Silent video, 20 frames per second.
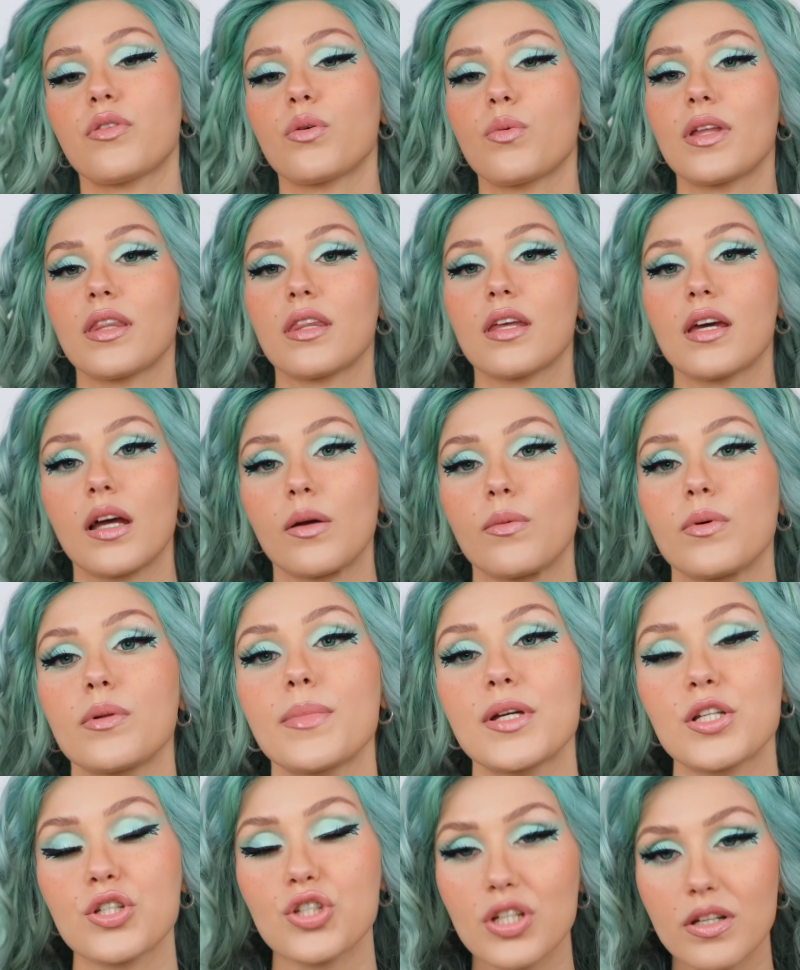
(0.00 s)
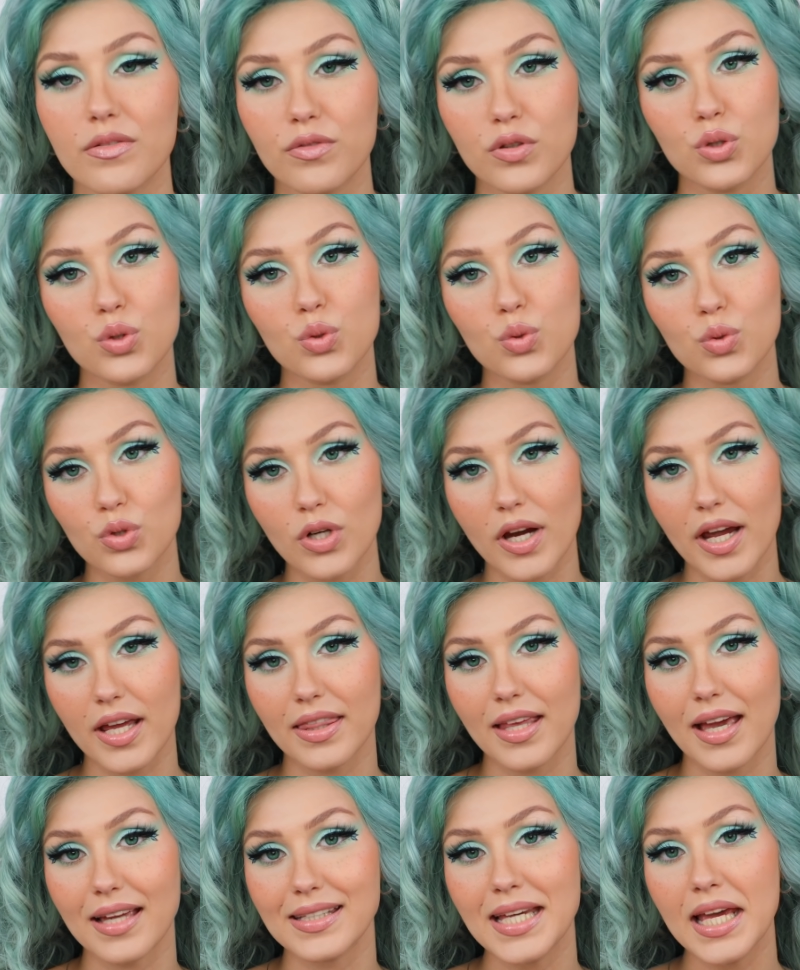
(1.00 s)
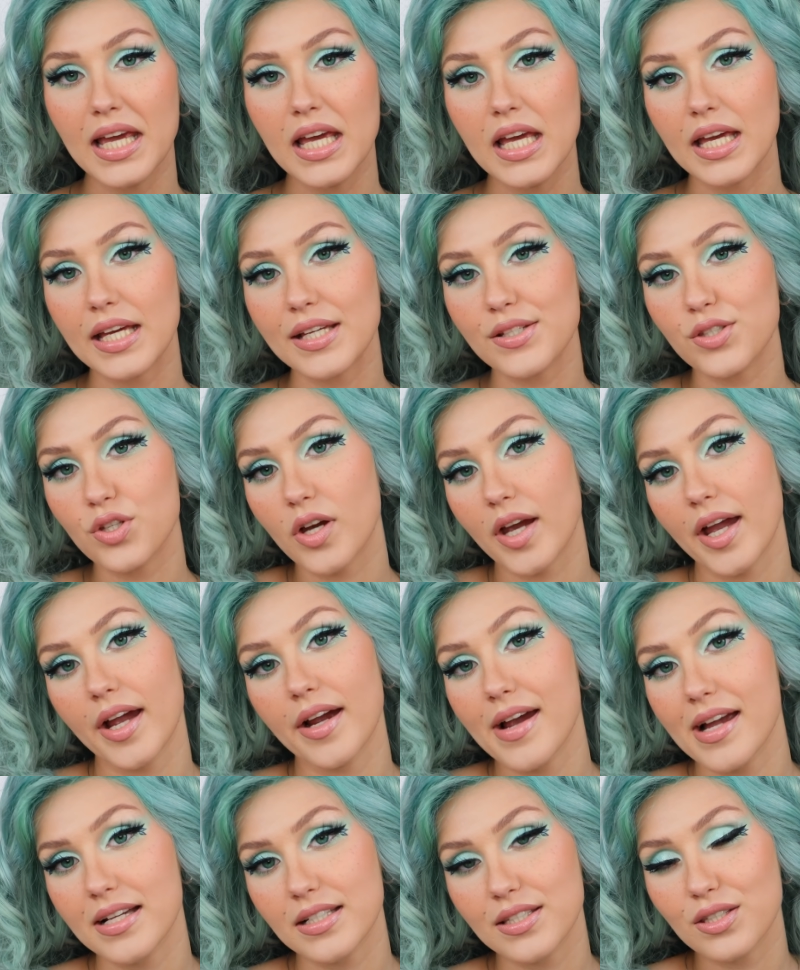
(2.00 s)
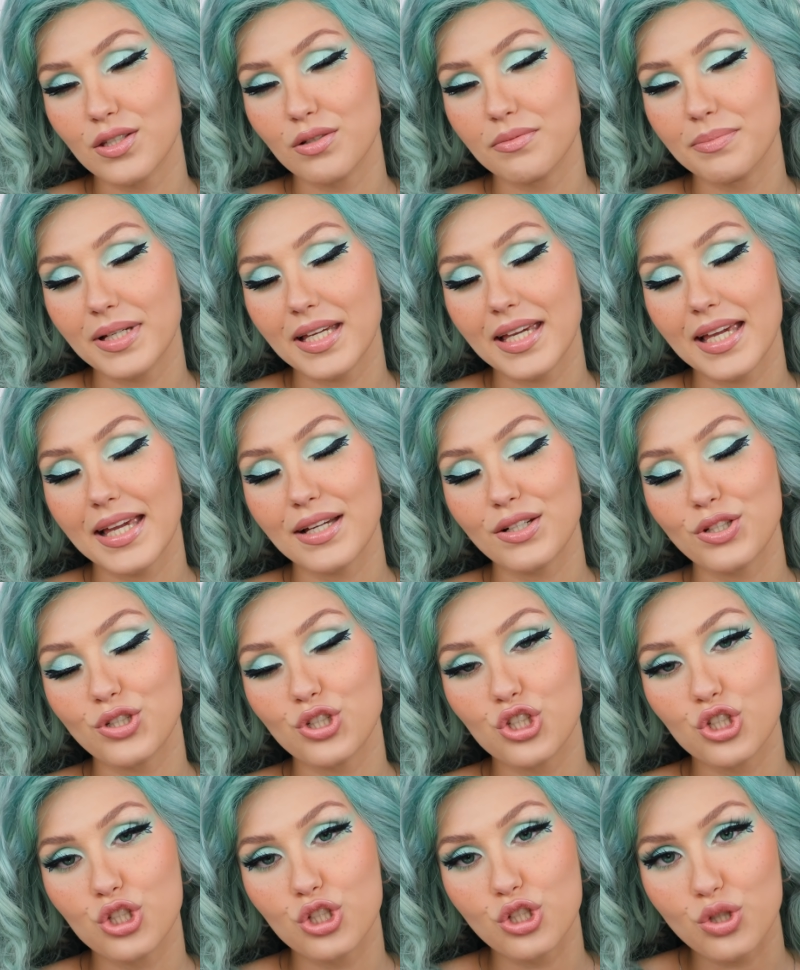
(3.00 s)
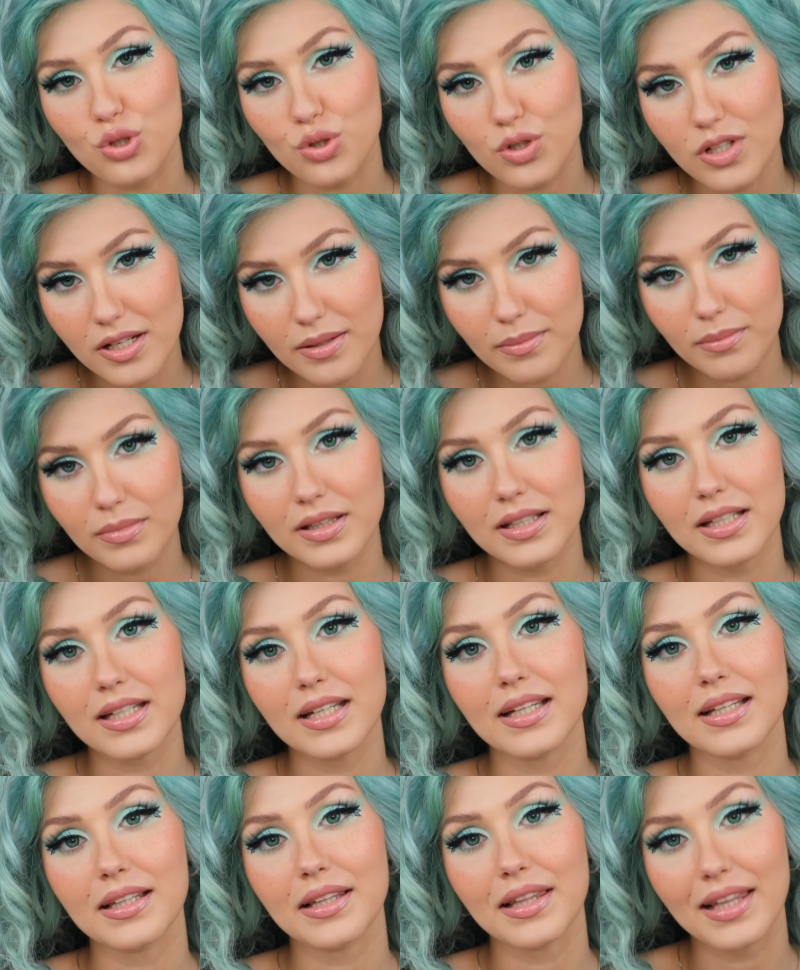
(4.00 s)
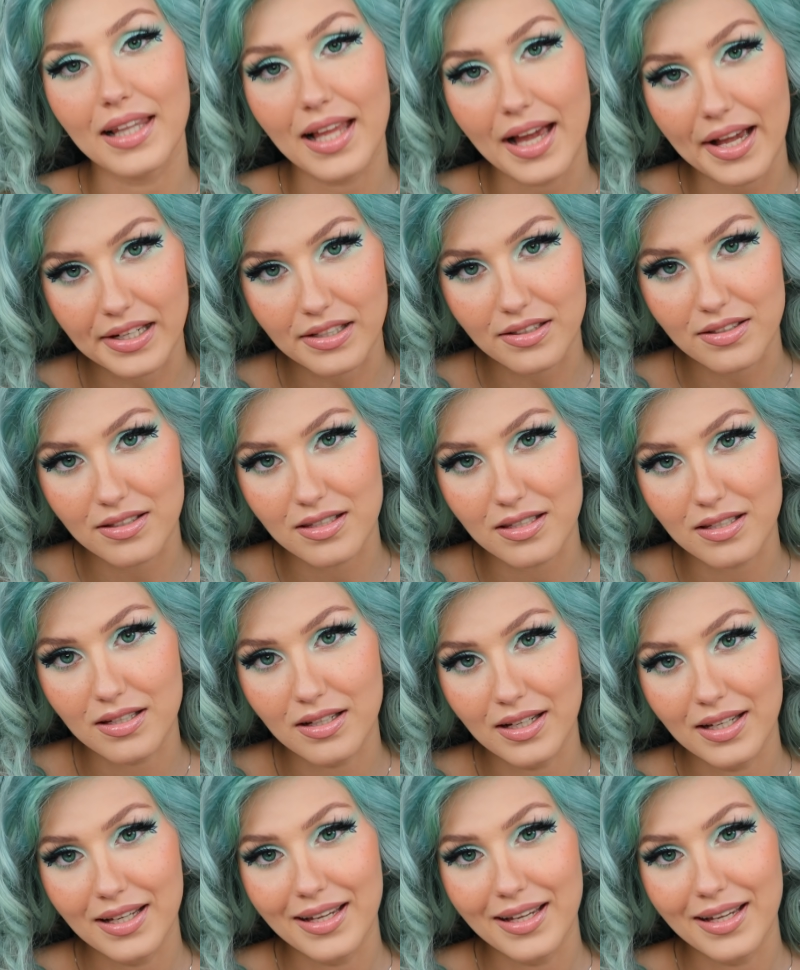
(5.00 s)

The one thing I will mention if you do try that is your hair has to be extremely light